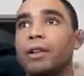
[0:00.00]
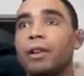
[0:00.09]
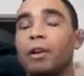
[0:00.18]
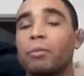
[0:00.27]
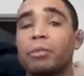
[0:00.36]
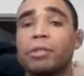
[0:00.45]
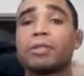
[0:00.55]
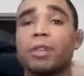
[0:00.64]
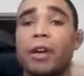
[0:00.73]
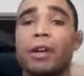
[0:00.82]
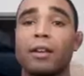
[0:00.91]
I'm gonna
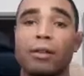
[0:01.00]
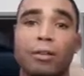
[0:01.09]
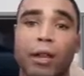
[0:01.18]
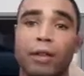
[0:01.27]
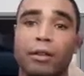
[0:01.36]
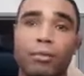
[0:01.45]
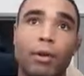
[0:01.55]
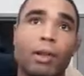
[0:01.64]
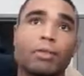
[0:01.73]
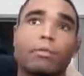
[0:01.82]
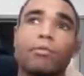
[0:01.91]
try to go
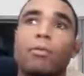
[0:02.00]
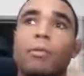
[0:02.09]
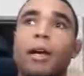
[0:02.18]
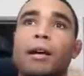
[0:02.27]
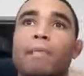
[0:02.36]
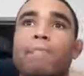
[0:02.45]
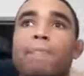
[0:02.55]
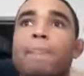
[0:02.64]
right to full mount.